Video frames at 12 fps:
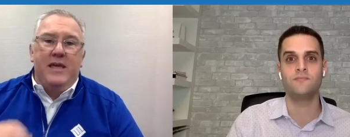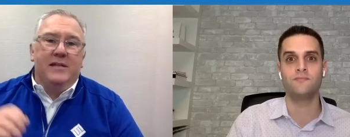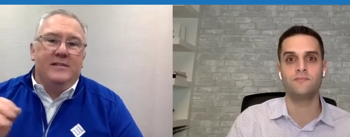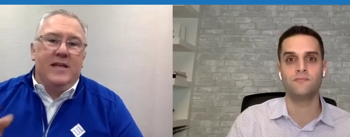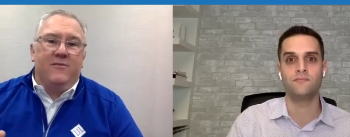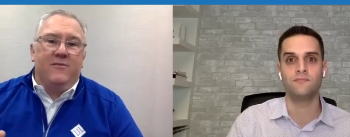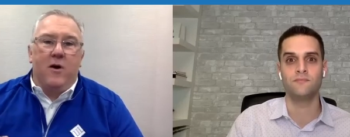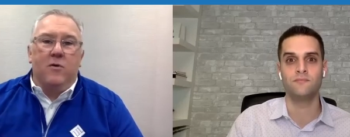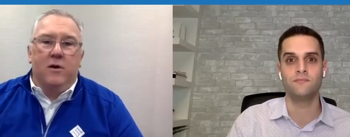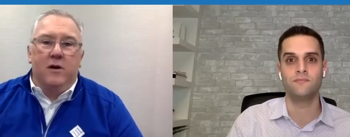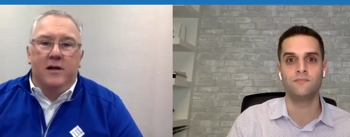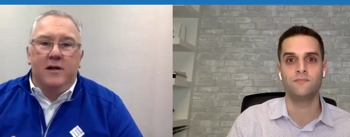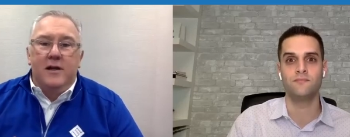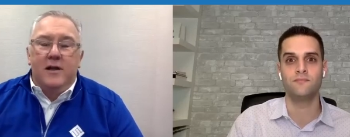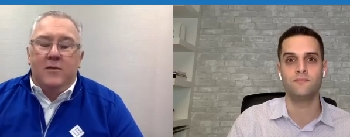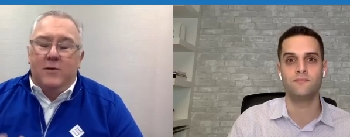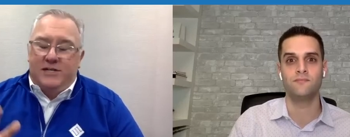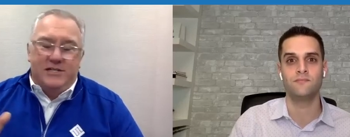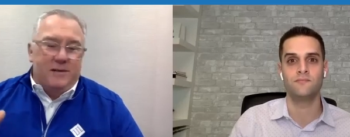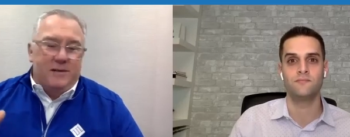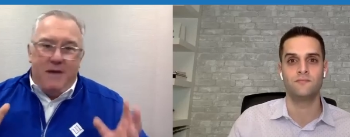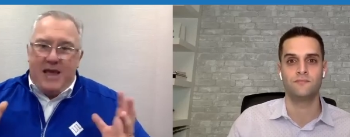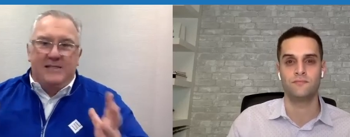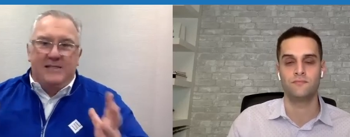Speaker 1: mm. tech forward, which is
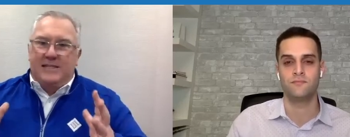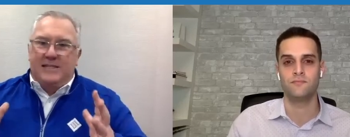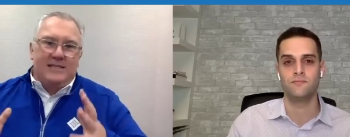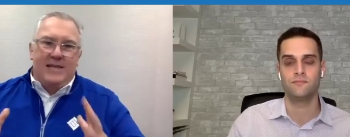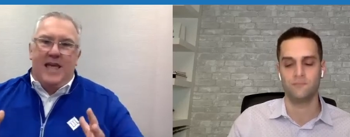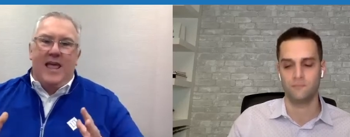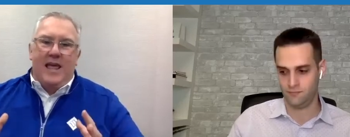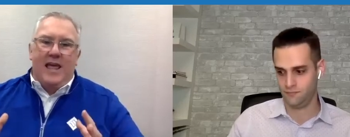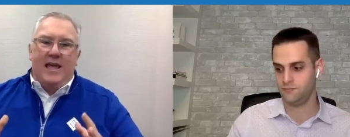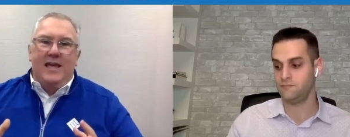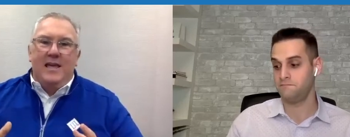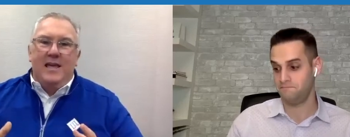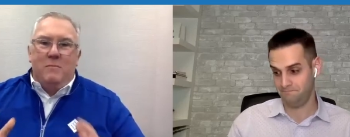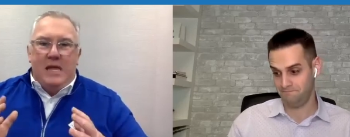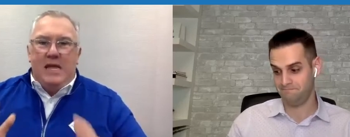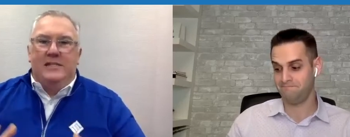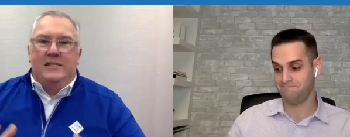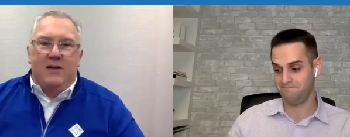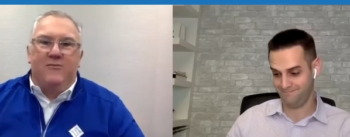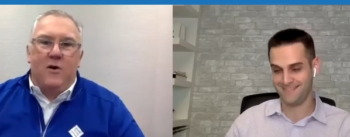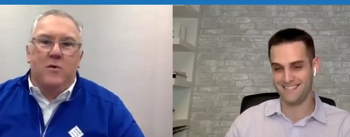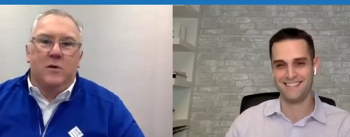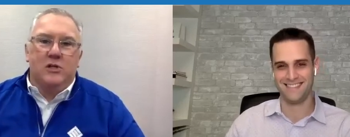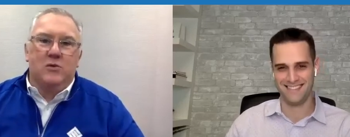amazing to say, being tech
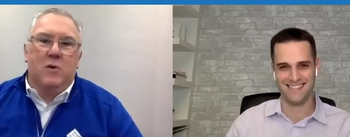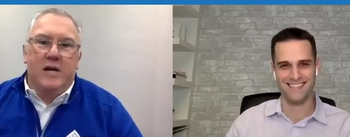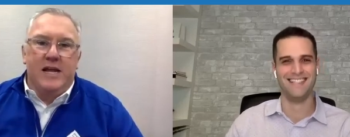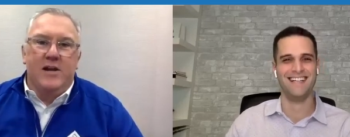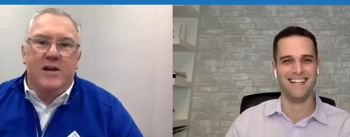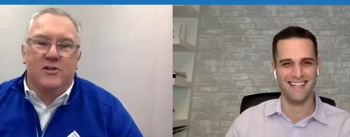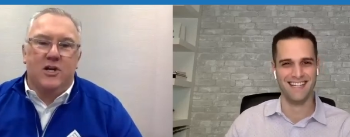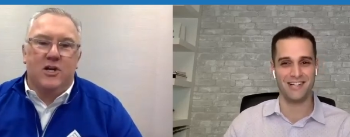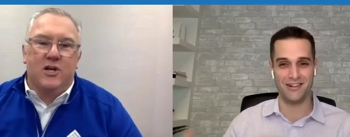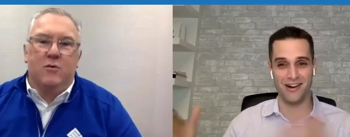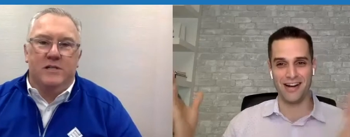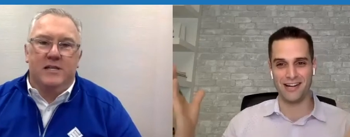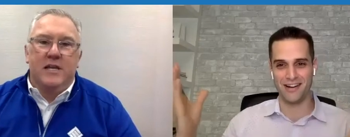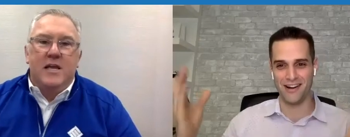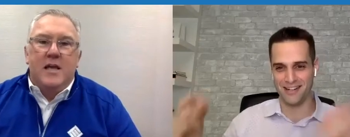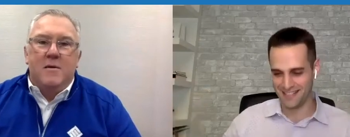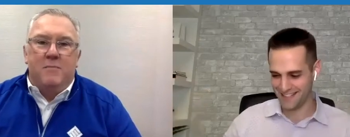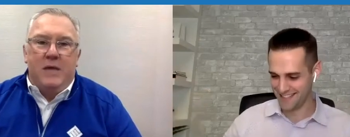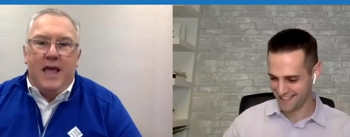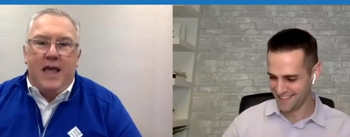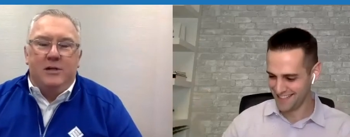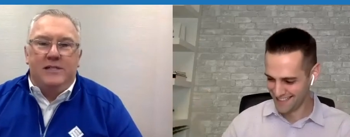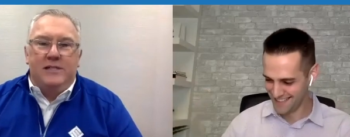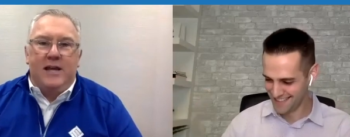forward twenty years ago was credit card. Being able
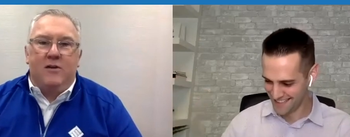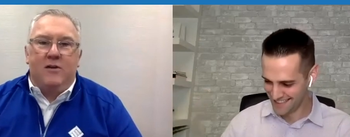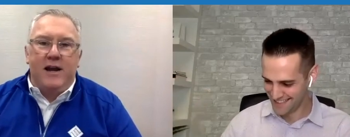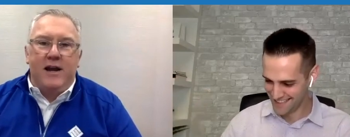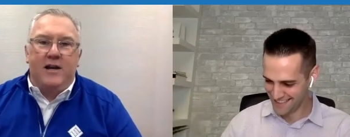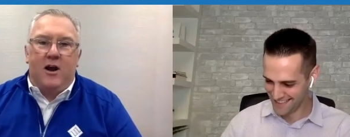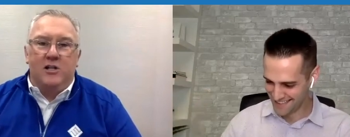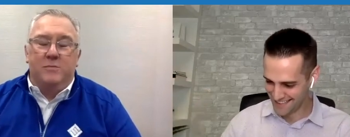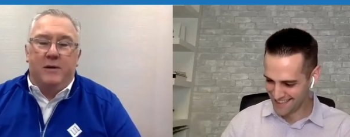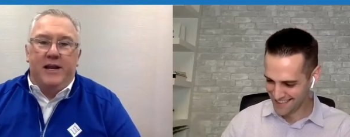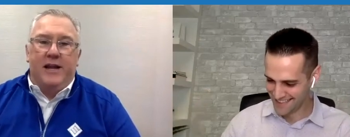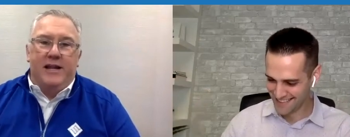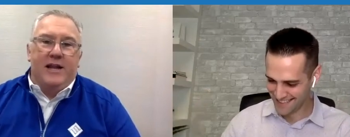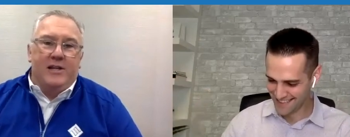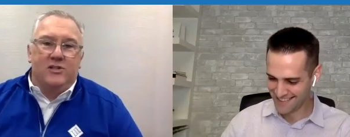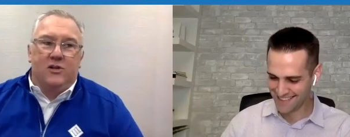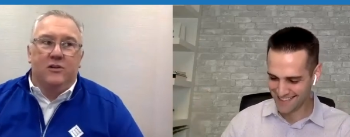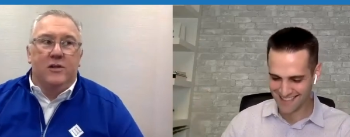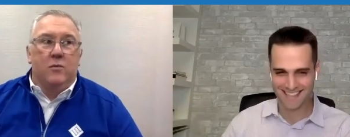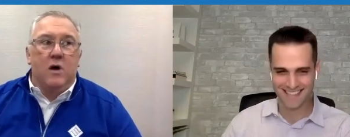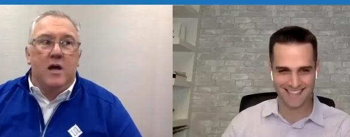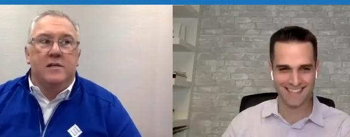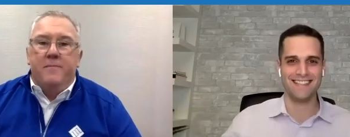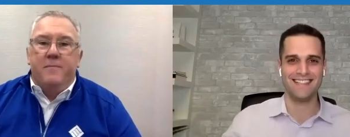to take credit cards, but it, it certainly
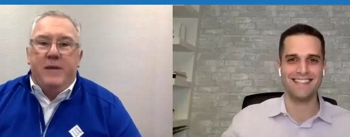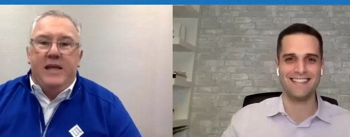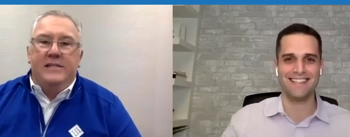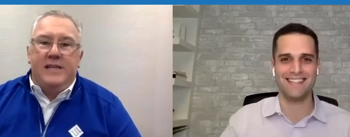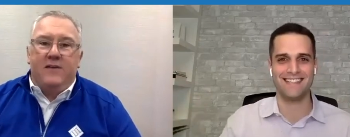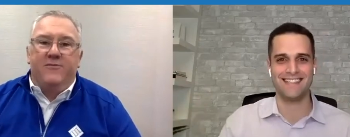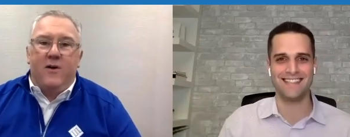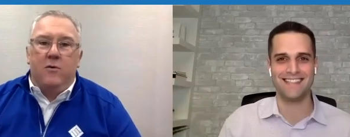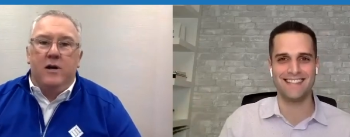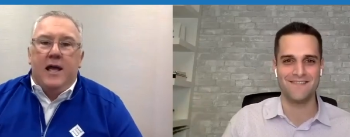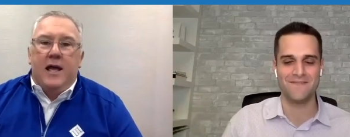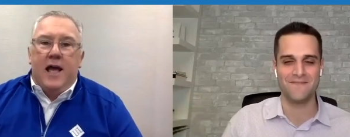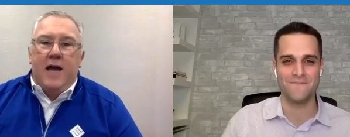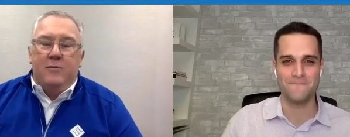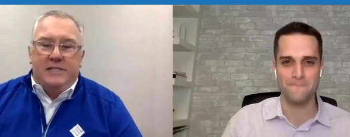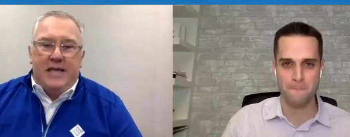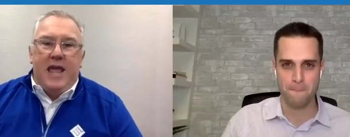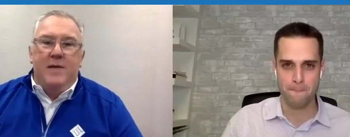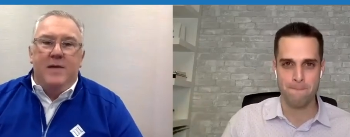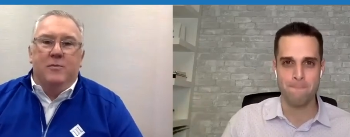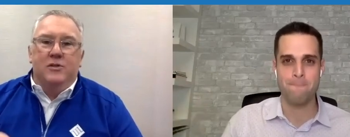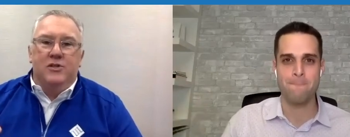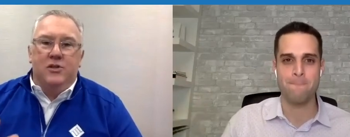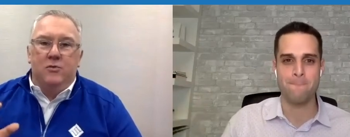was. Being tech forward, I was able
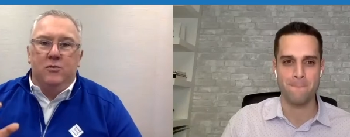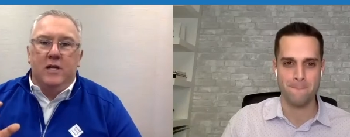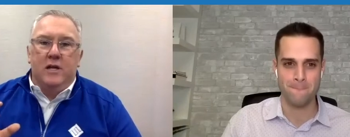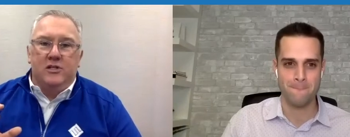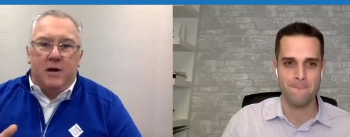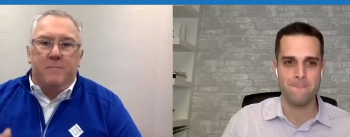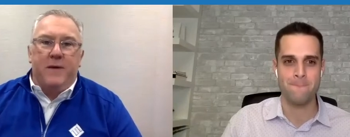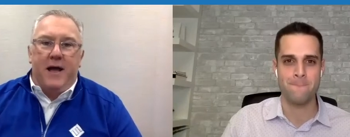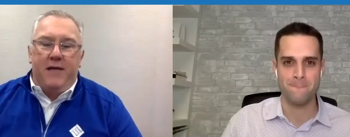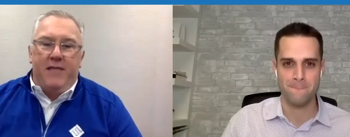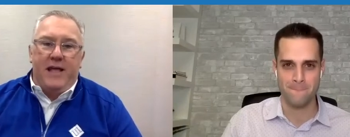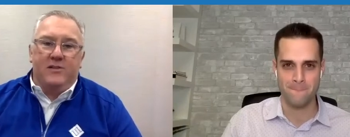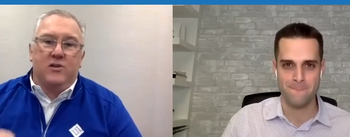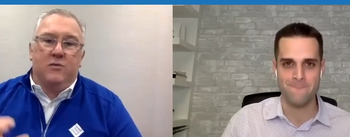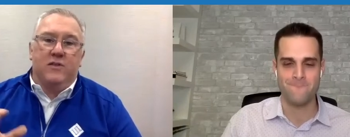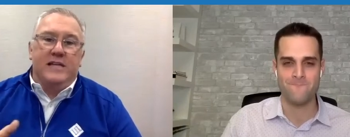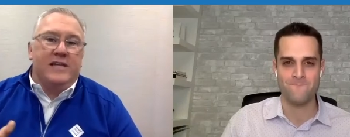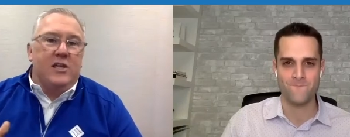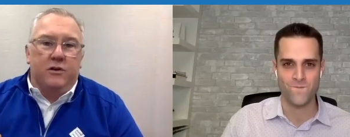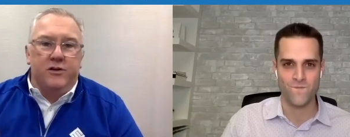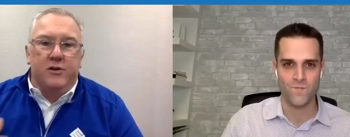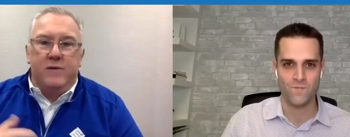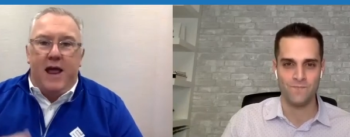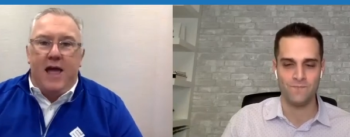to jump on that. So things that you can do
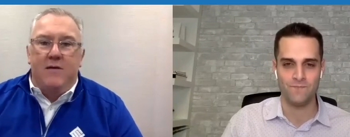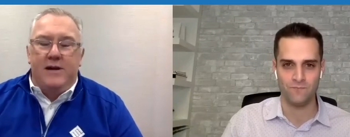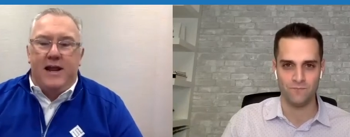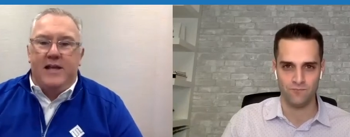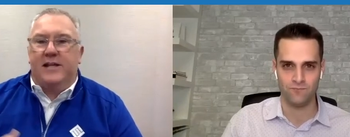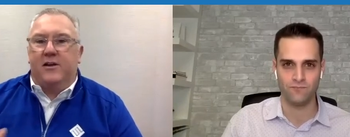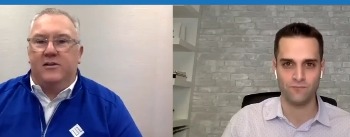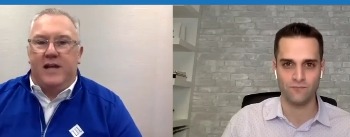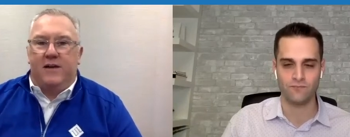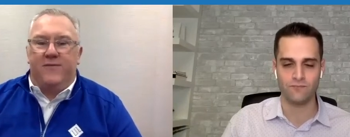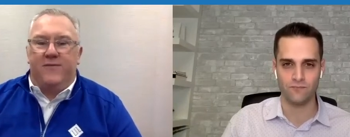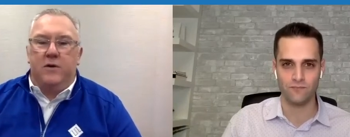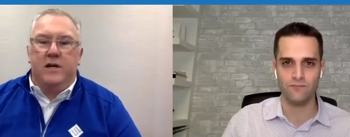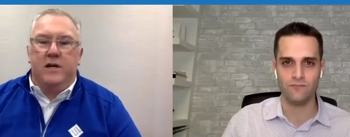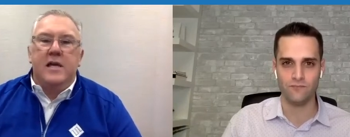nowadays that are tech forward